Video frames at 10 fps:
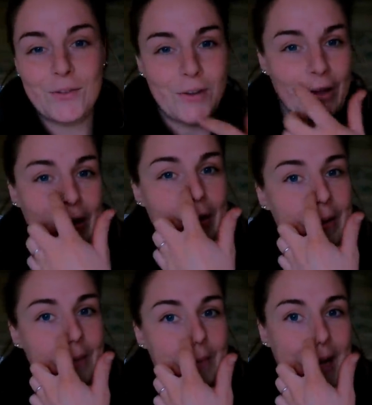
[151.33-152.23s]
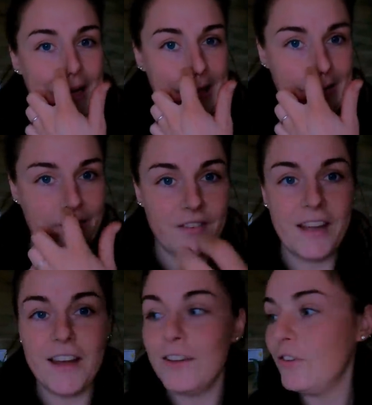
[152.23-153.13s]
so I might
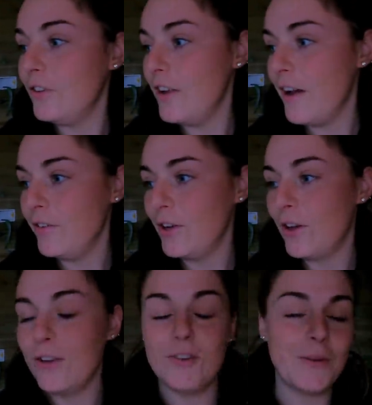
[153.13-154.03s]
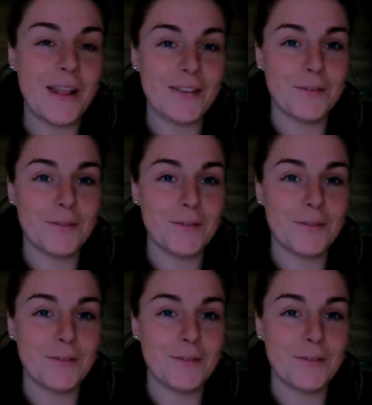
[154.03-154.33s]
start having a go at doing that